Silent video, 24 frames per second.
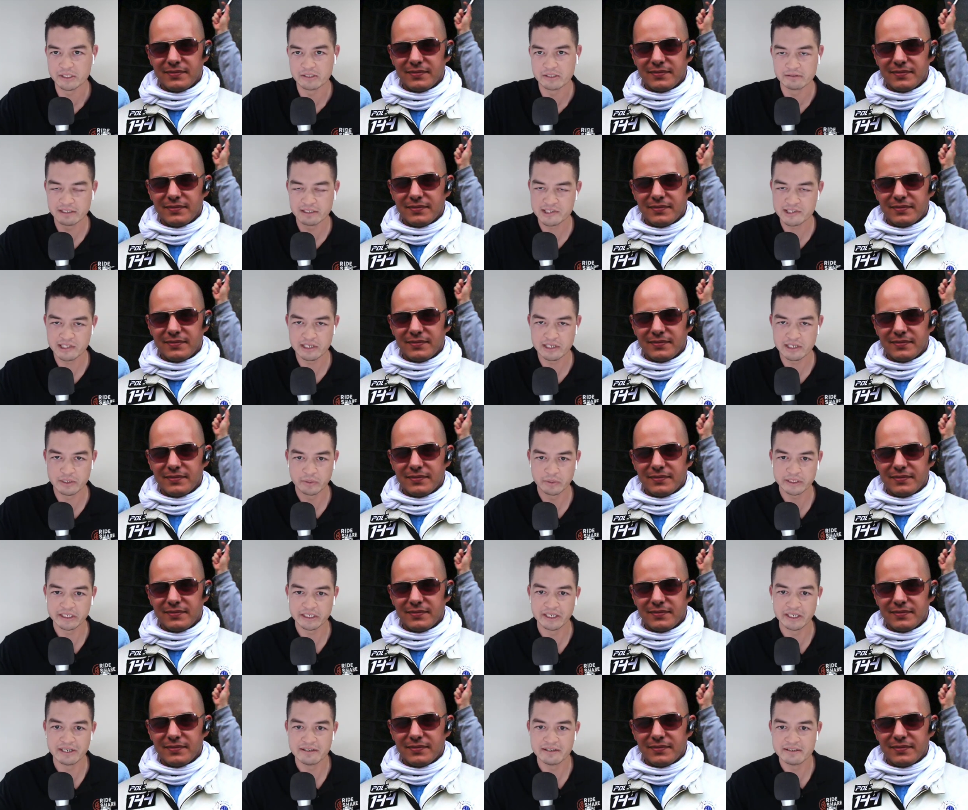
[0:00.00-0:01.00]
Speaker 1: I mean, I let's say you're
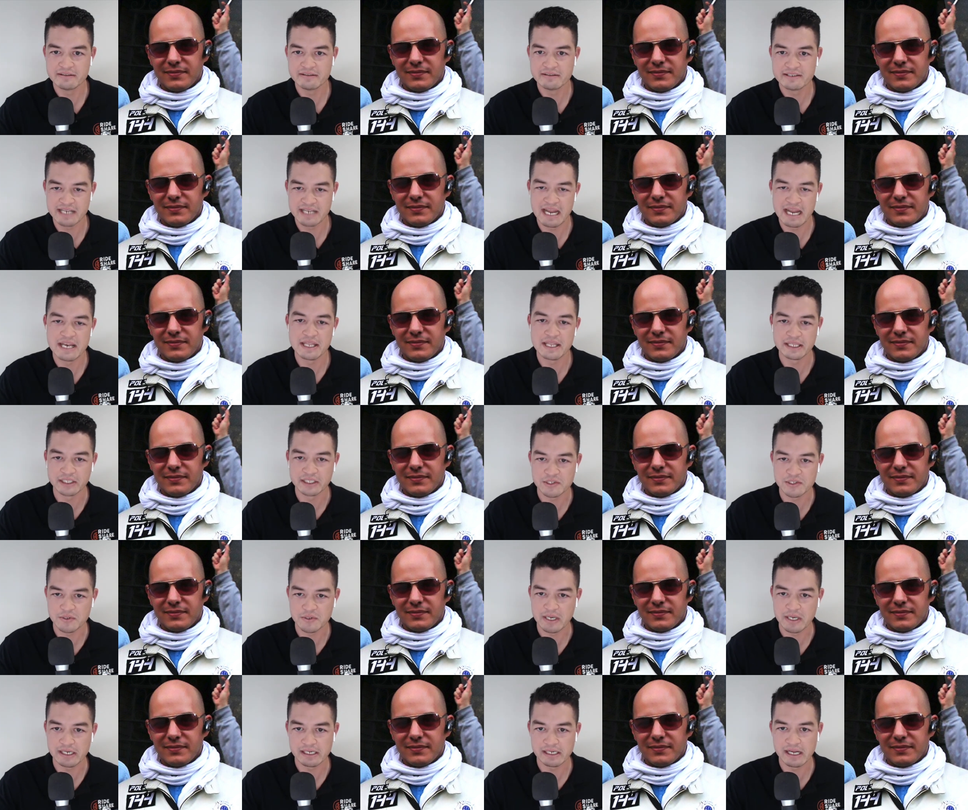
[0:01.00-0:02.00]
working it. on 10 I,
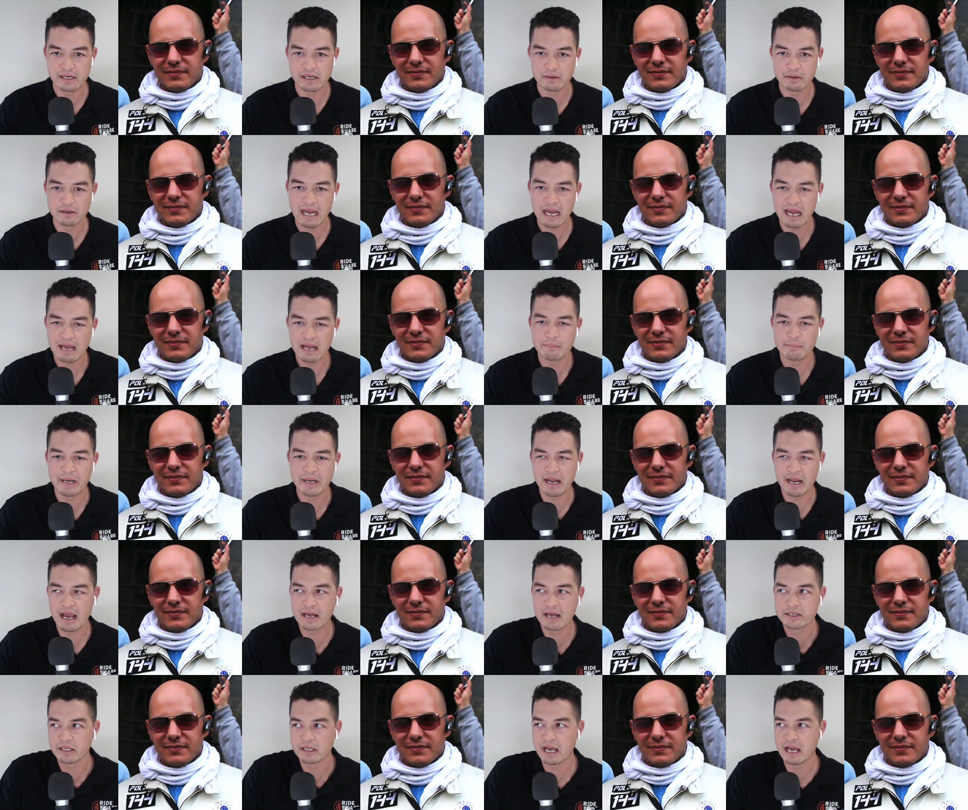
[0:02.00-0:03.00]
things right now,
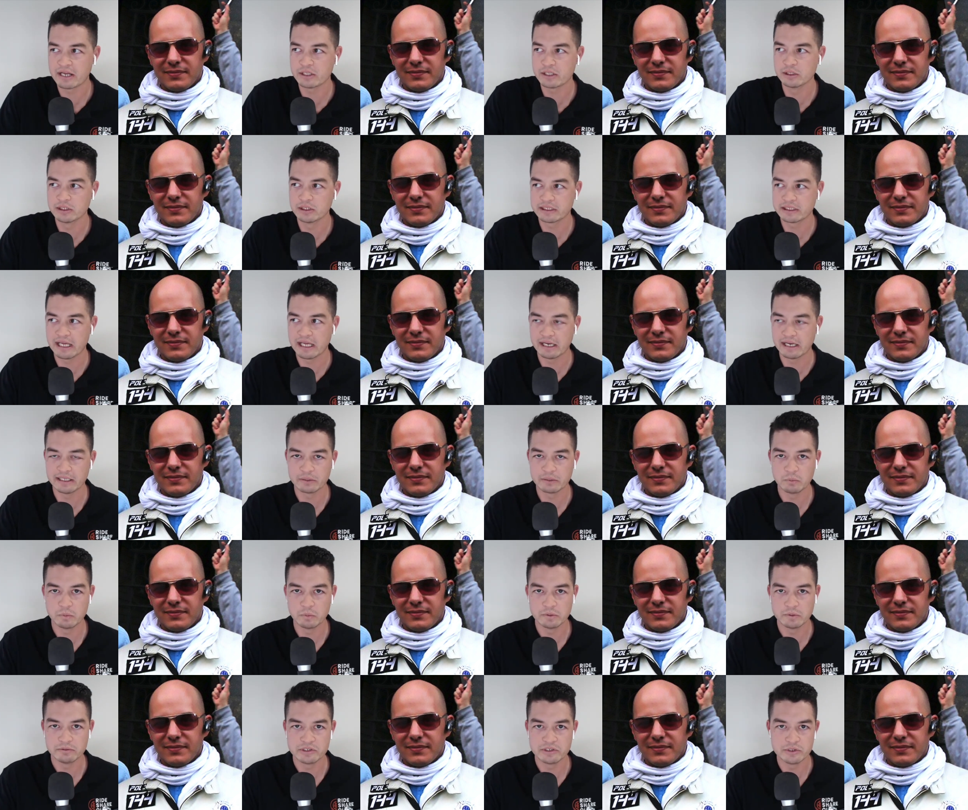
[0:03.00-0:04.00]
but how do you, how do you look at it?
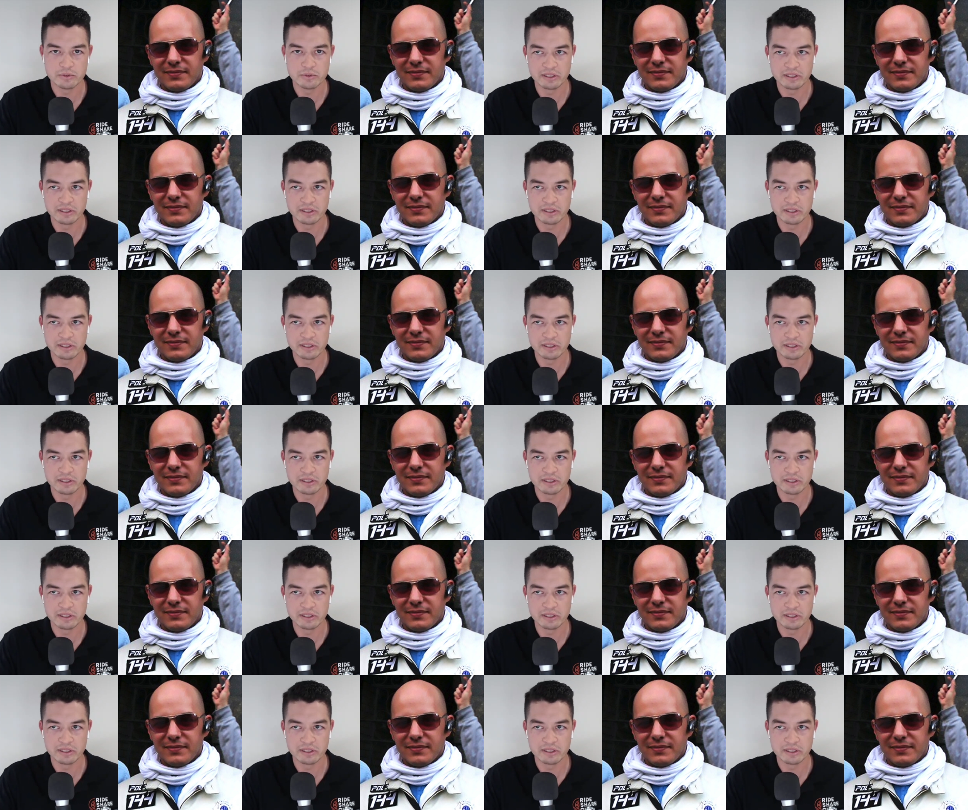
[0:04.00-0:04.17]
Like, what do